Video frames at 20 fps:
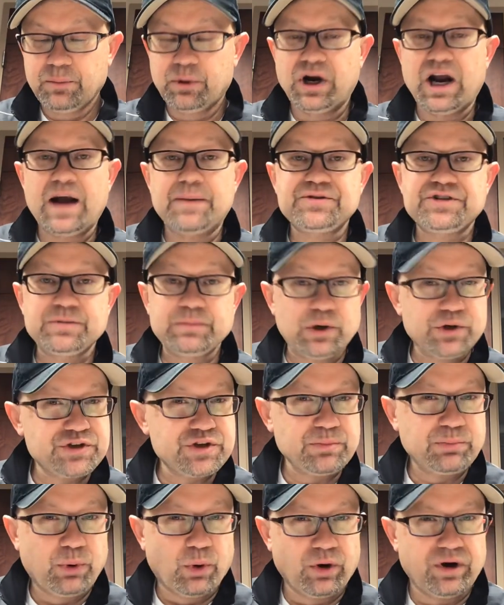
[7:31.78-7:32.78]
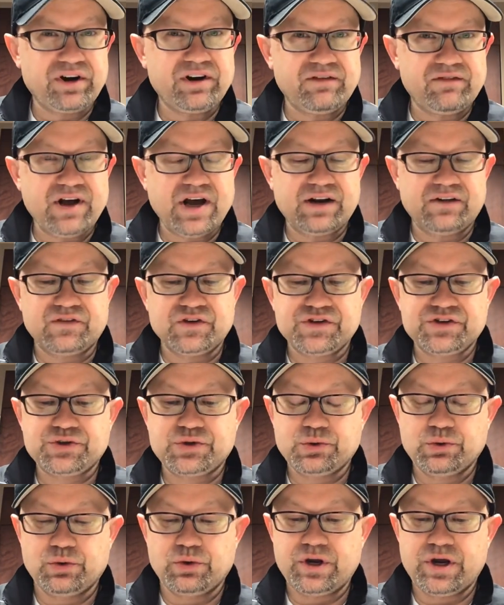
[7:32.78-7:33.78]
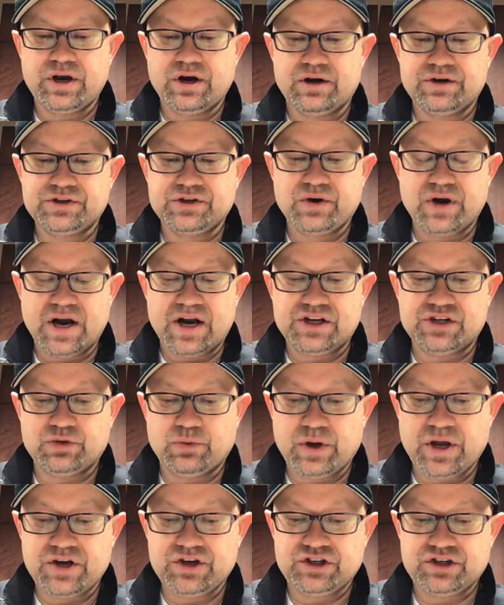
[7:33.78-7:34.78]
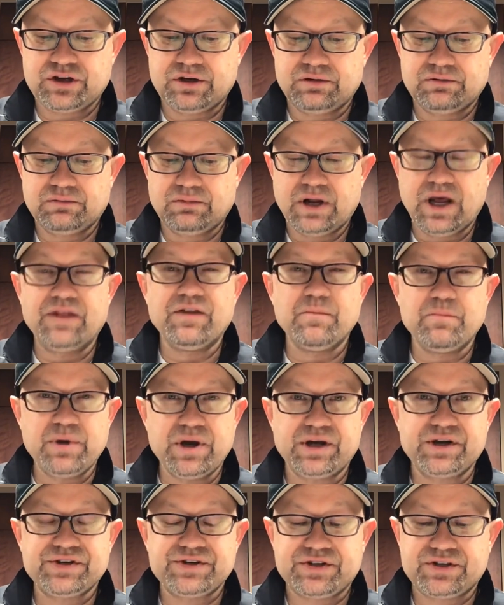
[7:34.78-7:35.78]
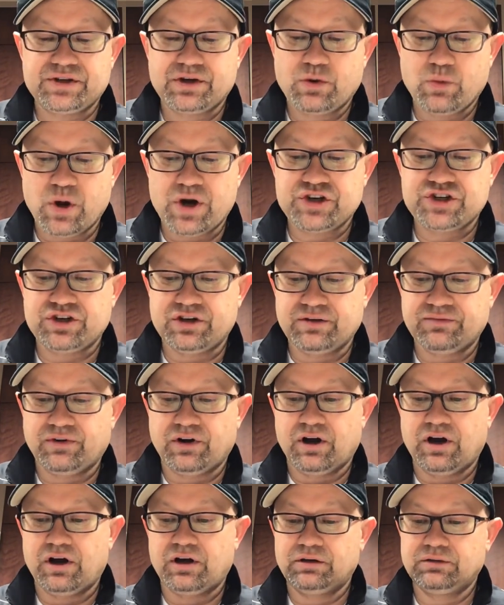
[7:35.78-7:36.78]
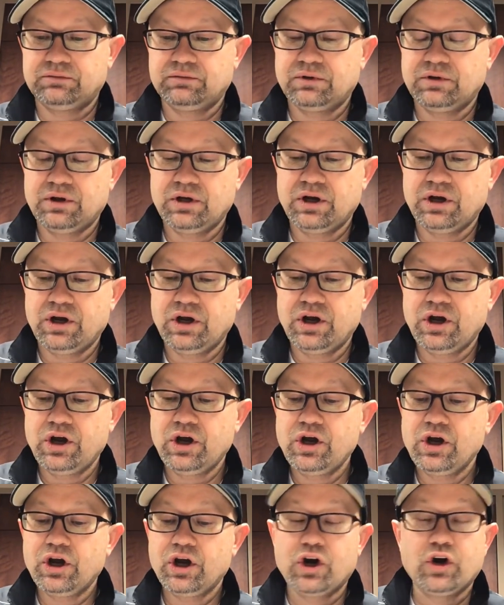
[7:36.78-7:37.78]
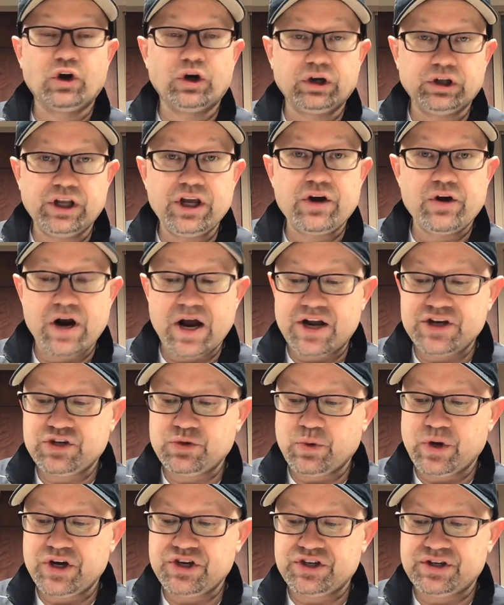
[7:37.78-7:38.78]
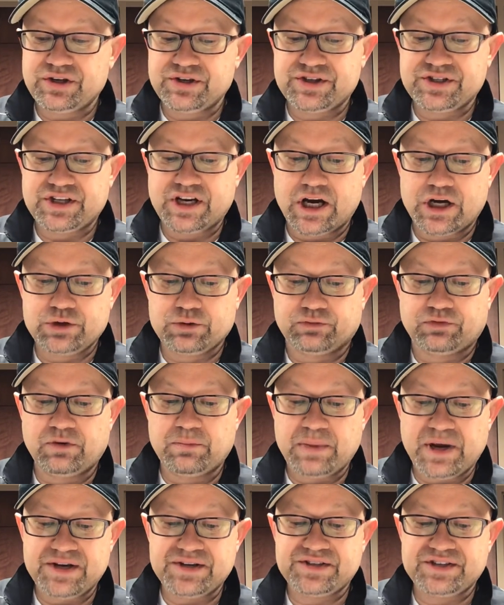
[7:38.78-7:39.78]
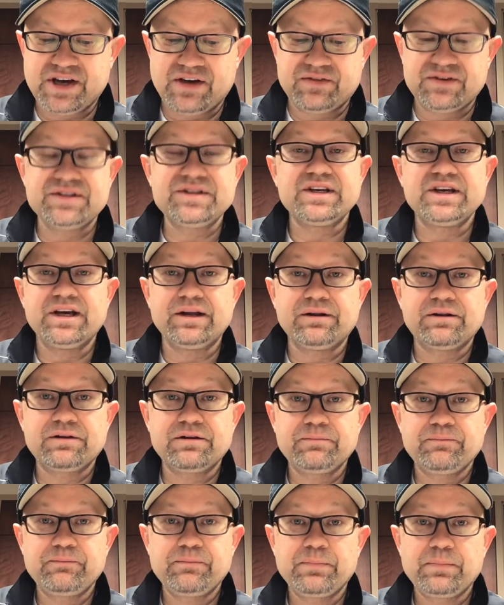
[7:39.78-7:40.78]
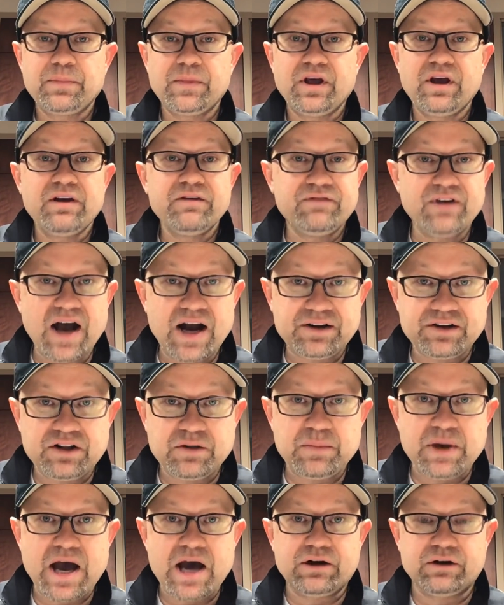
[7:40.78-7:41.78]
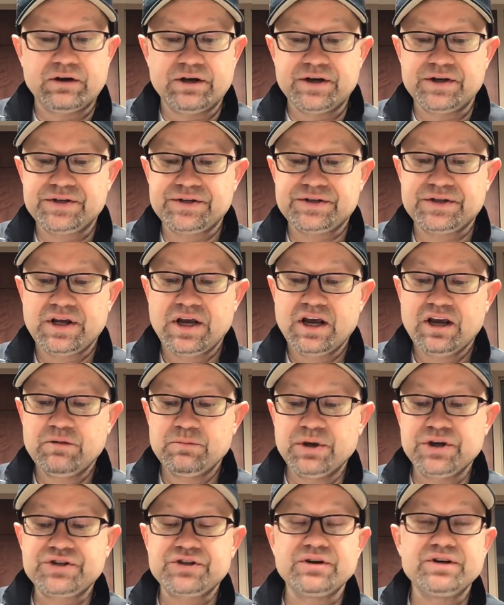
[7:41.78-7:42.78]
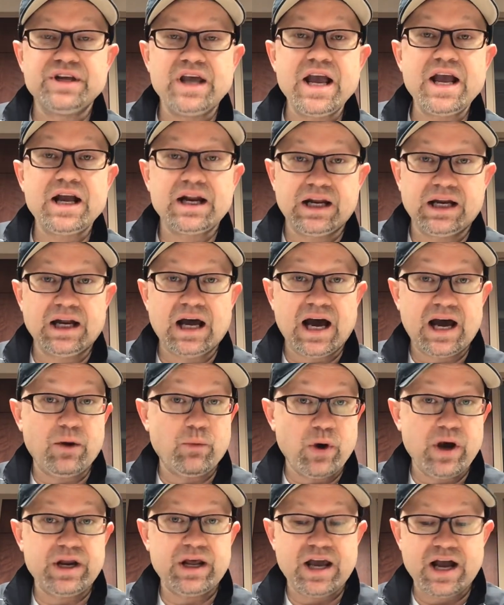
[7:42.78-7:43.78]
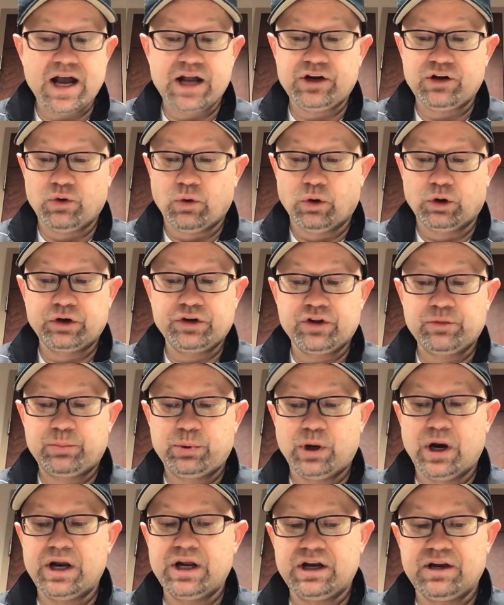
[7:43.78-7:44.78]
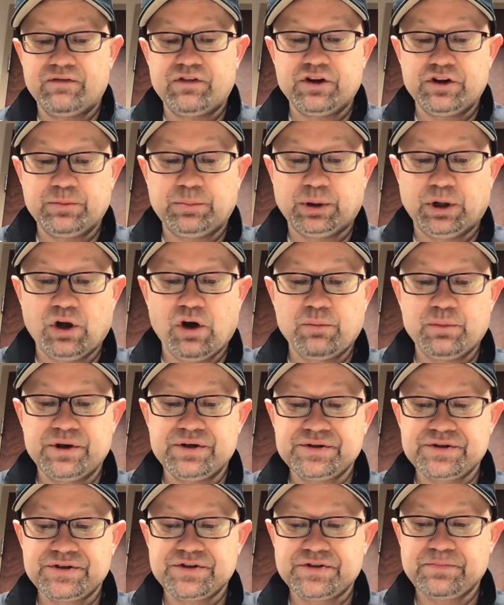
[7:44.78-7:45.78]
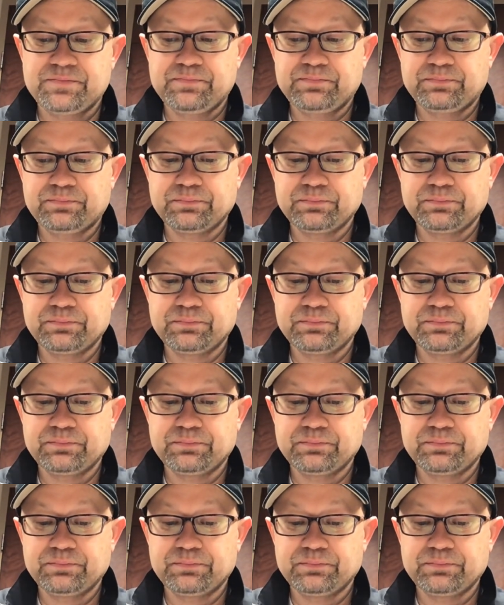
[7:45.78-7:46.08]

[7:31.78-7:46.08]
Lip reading: Perhaps the most important event of the school year is graduation, and the biggest question of all. Currently, graduation is scheduled for May 17th. Fact of the matter is, Mr. Deacon and I went ahead and ordered the printing of the diplomas.